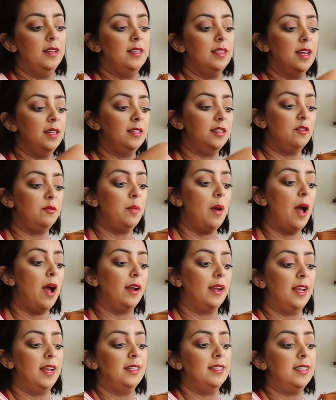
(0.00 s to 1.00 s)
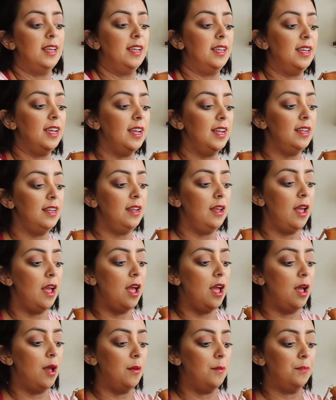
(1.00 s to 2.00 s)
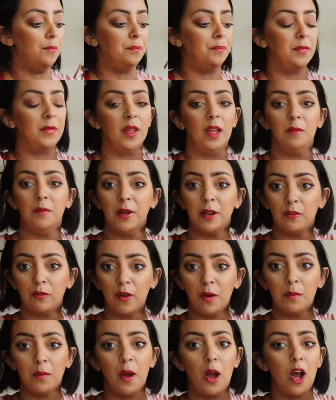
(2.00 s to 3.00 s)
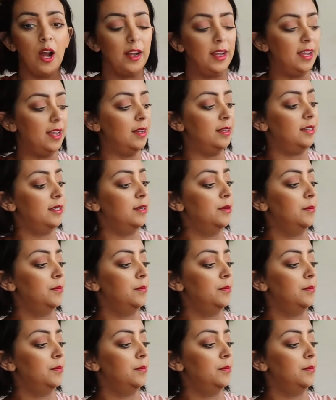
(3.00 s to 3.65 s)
Tons of pockets. Again, um, a big front pocket.